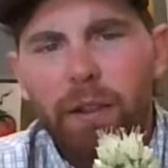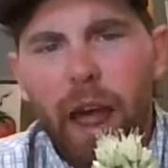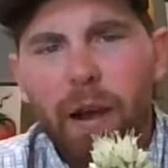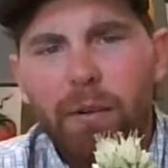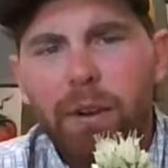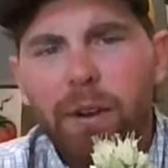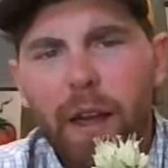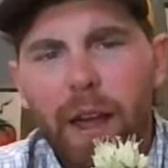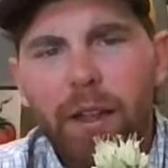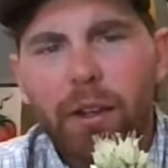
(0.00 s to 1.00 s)
flower,
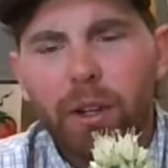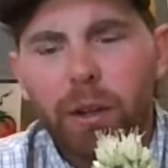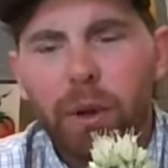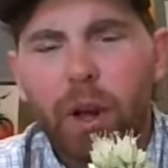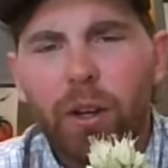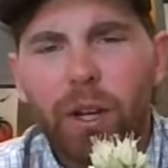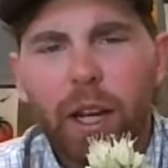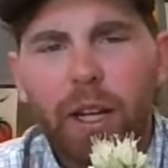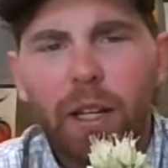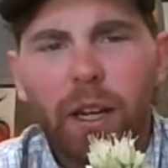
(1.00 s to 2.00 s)
and then it will get
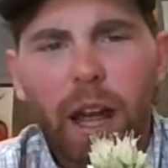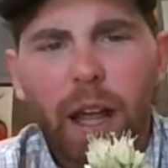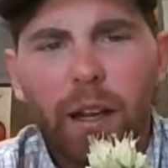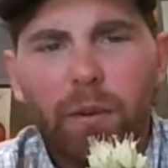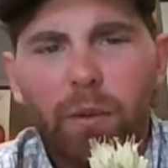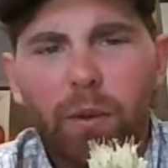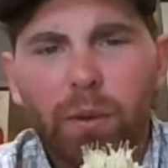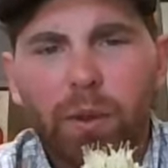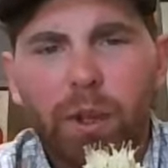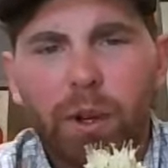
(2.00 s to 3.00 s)
pollinated and it
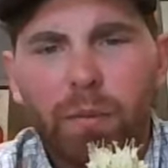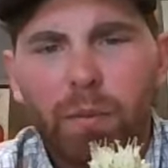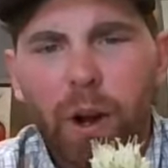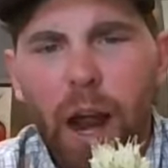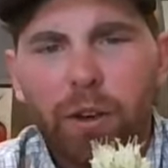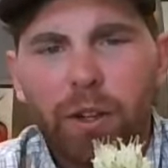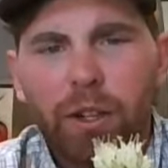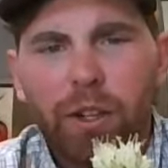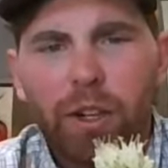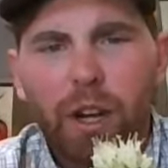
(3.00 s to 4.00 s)
will turn
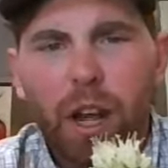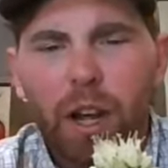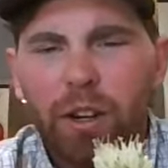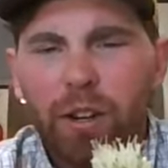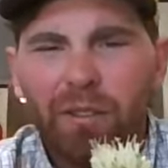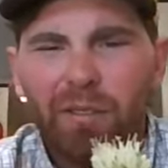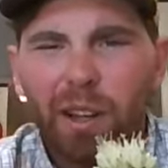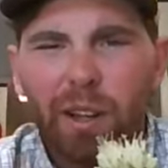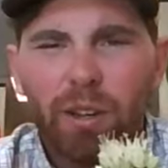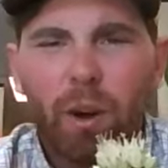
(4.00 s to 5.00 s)
brownish, a
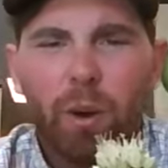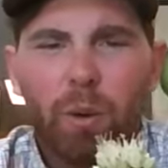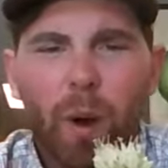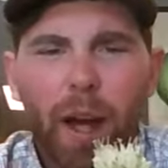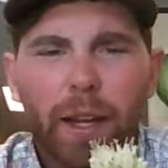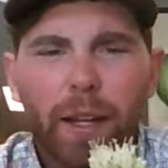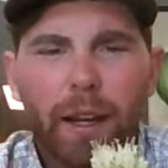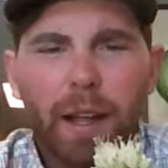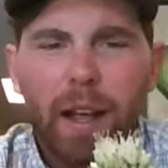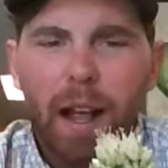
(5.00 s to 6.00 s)
dull white,
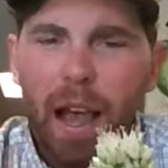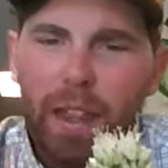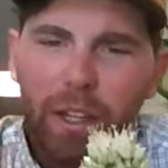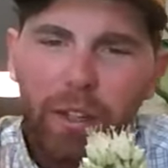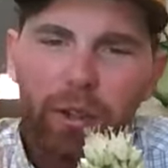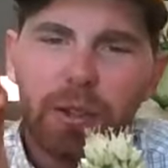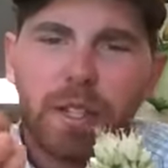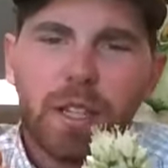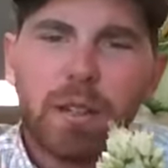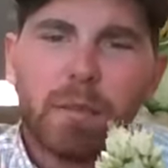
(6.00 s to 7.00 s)
and then you'll
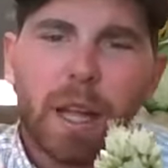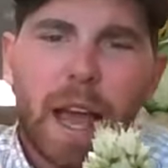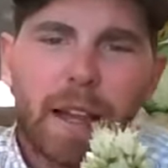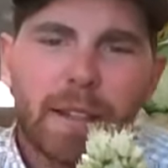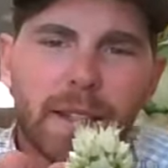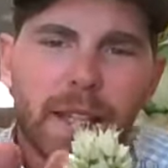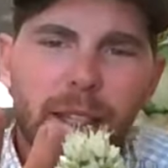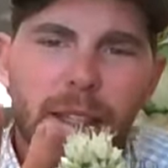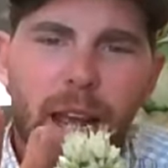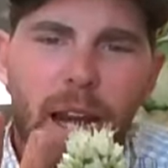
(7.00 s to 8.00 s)
see black
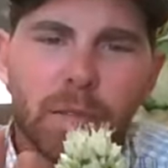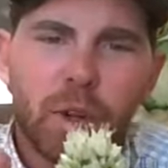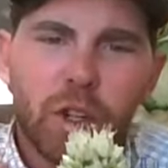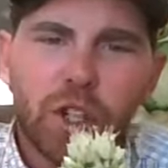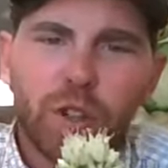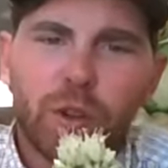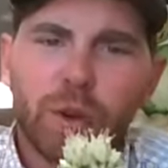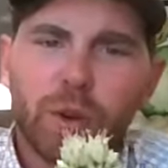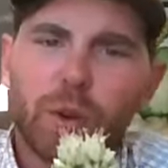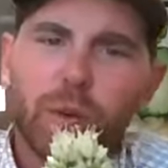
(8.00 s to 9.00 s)
seeds kind of pushing
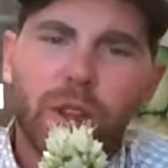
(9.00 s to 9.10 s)
through.